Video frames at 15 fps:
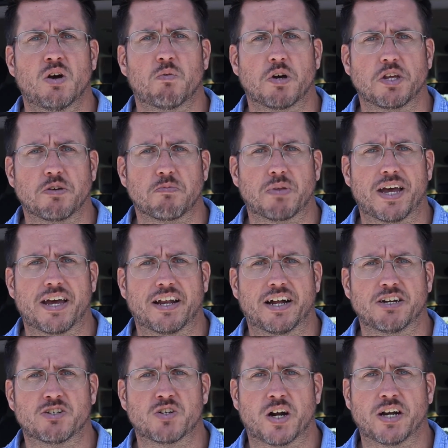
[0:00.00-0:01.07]
what you plan
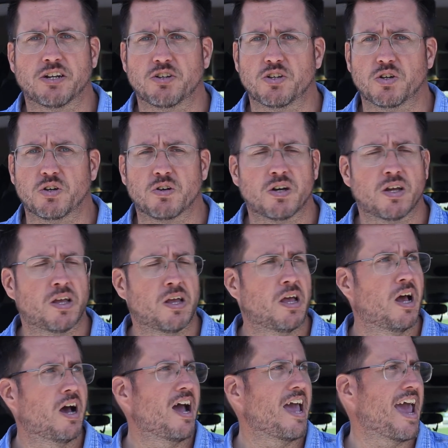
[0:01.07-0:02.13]
on trying to do.
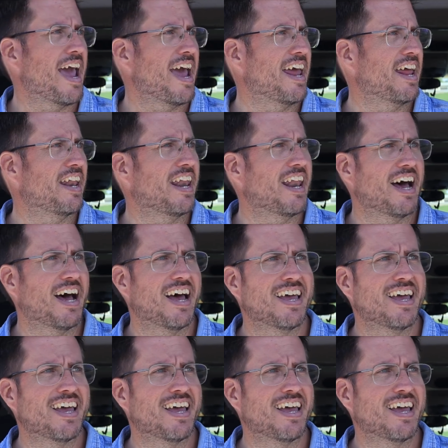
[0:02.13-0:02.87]
And,